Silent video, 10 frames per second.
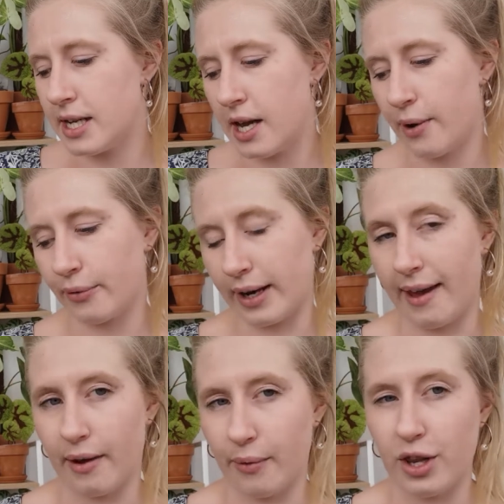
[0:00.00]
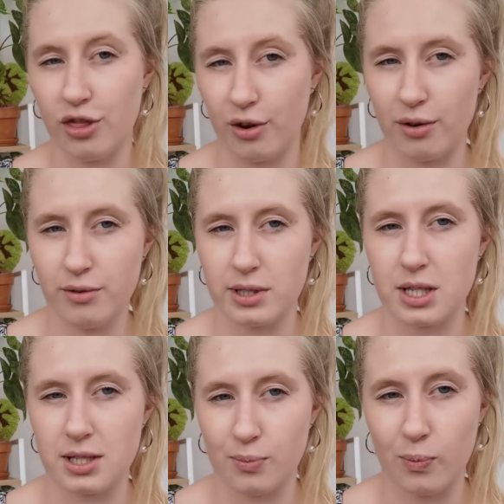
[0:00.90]
I would like one of those
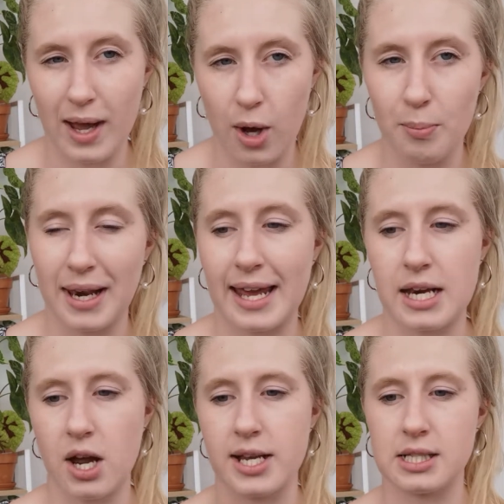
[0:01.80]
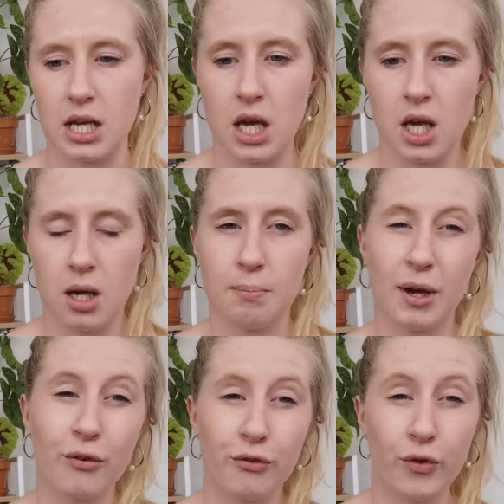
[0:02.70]
as well, but like a nice
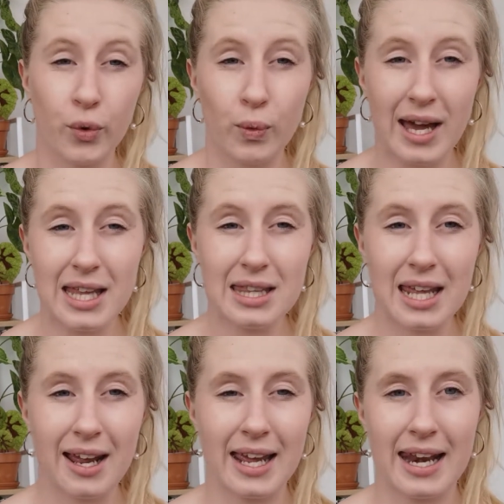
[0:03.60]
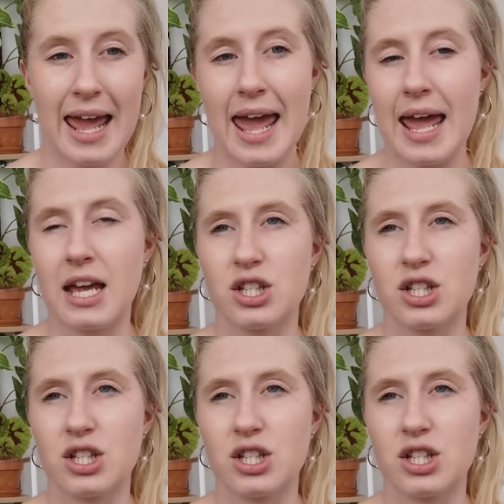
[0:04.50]
big full one that I can hang.